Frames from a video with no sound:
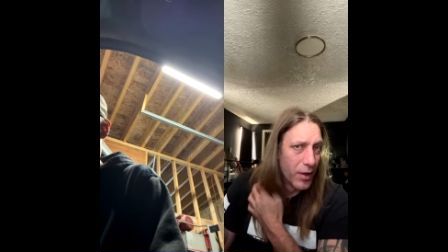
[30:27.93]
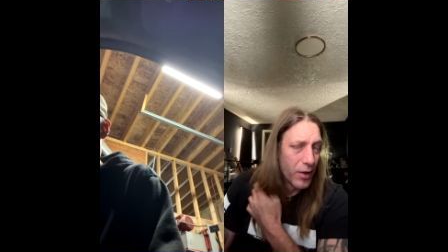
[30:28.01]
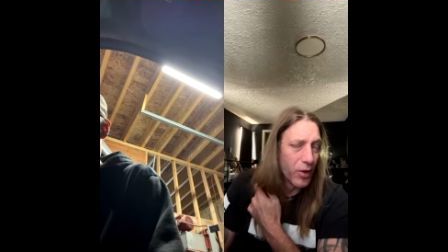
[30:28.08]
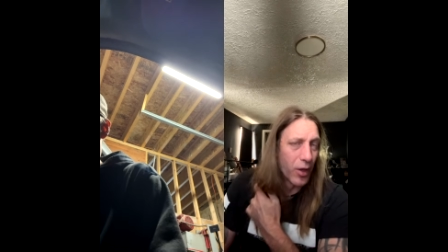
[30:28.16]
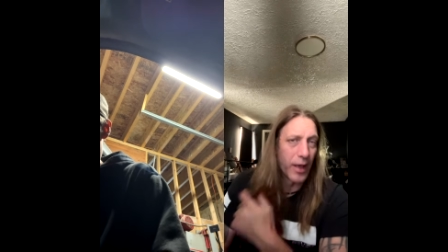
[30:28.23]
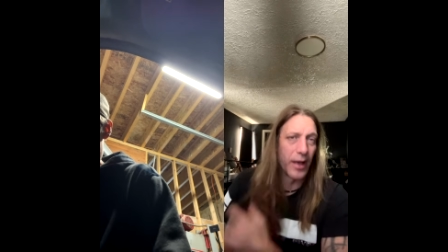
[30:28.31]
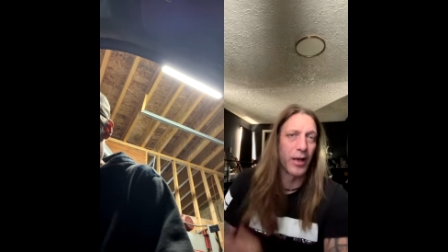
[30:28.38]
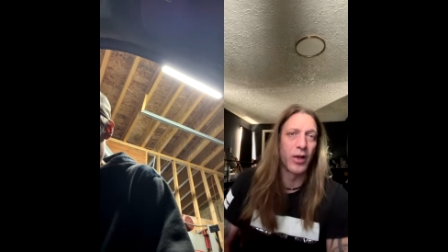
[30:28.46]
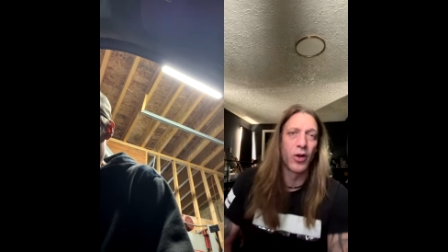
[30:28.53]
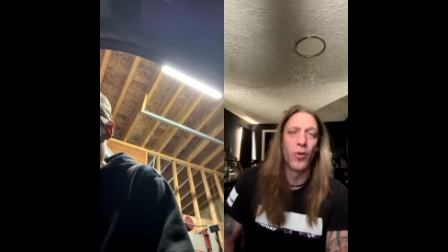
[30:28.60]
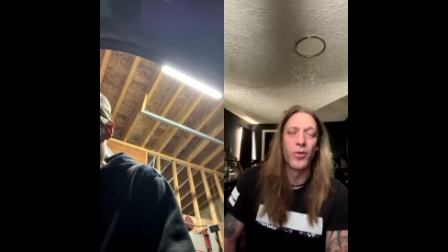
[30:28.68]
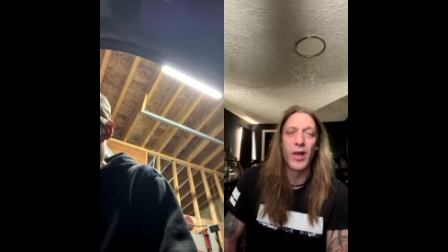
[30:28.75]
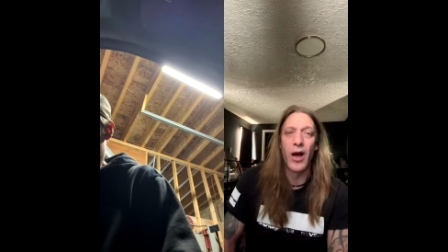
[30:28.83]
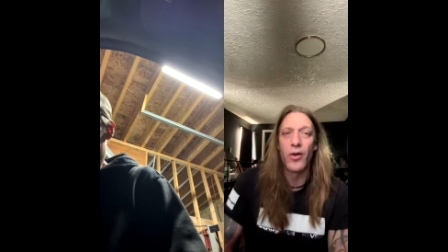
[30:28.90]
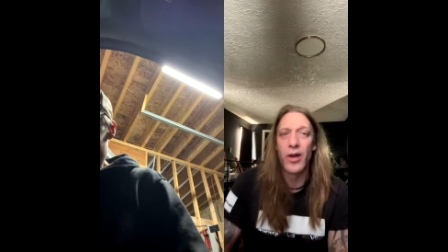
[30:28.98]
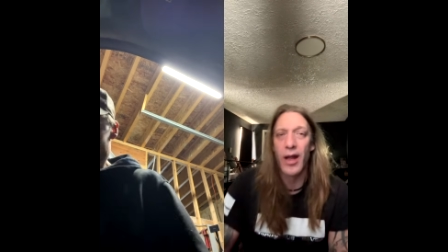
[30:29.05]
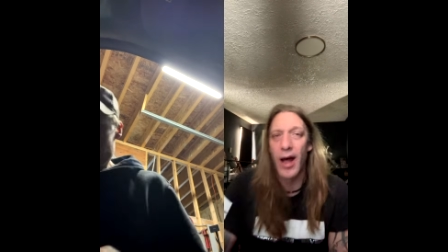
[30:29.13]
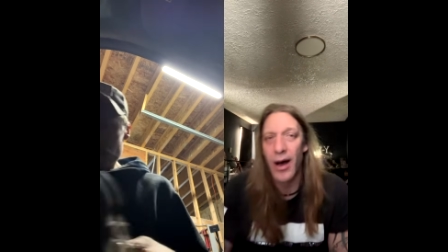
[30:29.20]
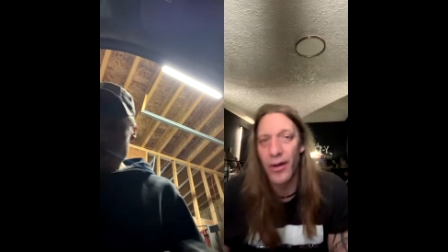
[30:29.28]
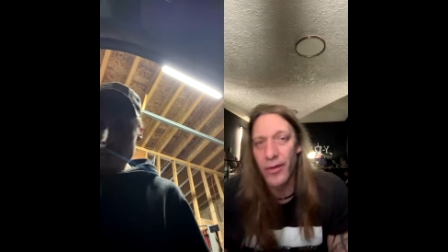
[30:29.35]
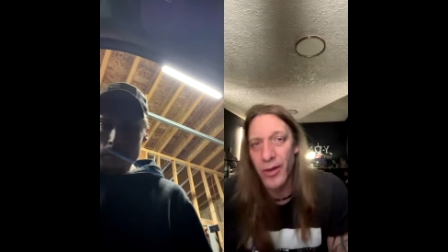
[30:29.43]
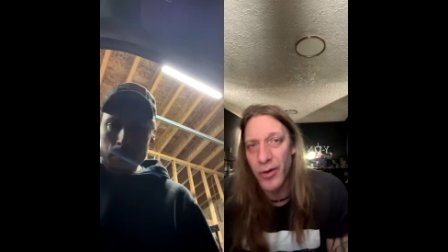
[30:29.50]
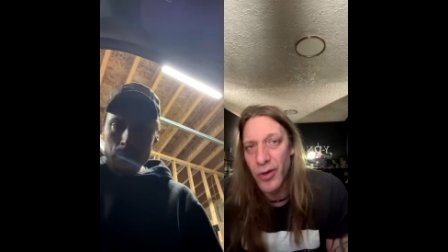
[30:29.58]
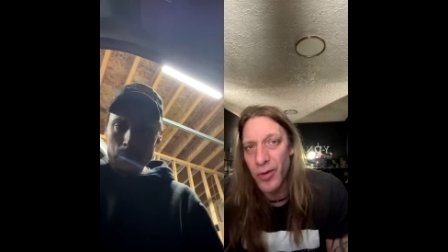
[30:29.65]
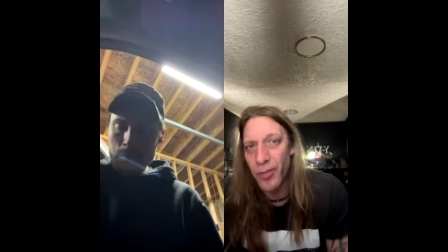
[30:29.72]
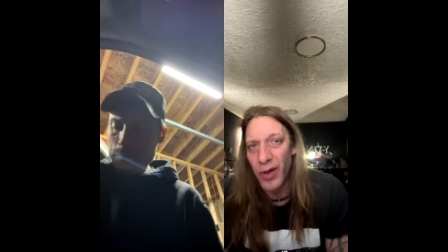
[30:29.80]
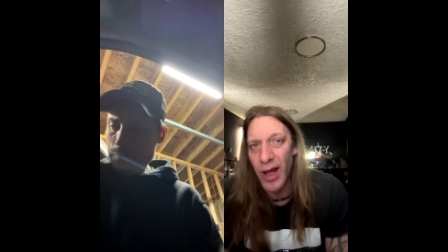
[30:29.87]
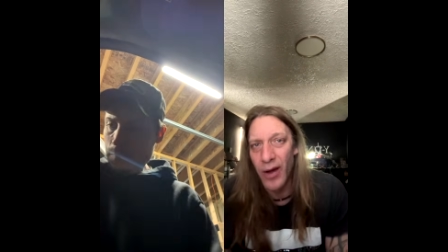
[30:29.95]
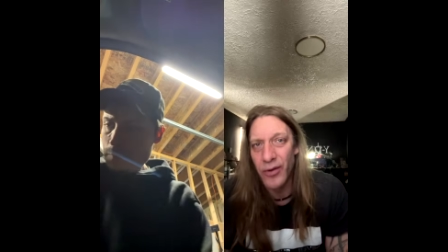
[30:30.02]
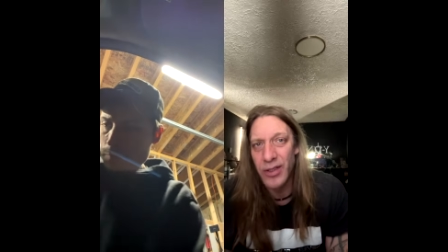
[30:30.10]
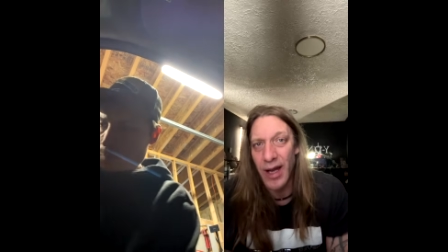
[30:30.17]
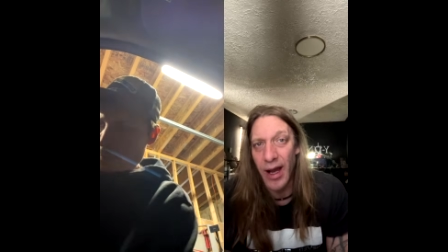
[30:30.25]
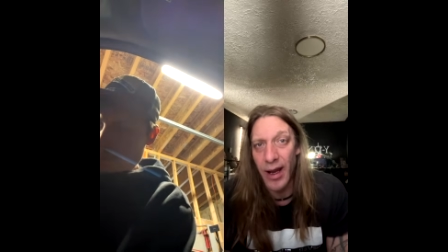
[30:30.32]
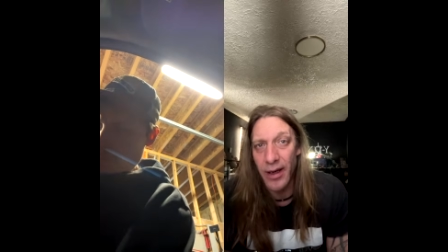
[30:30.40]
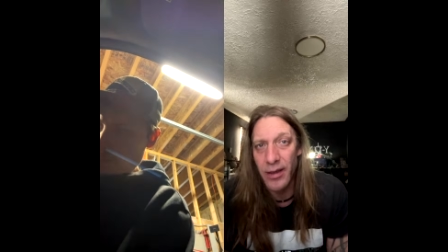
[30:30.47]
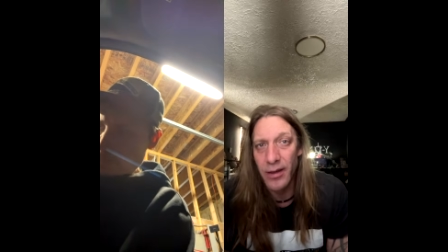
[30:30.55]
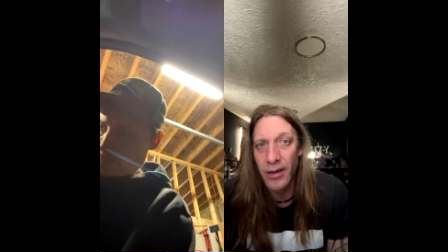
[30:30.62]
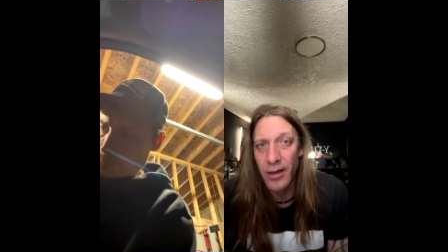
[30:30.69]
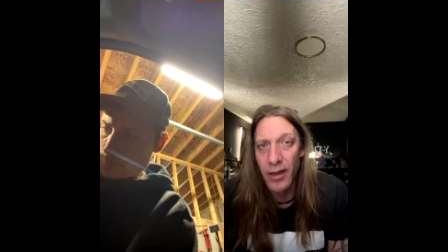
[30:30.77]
Look at go down to your plow side.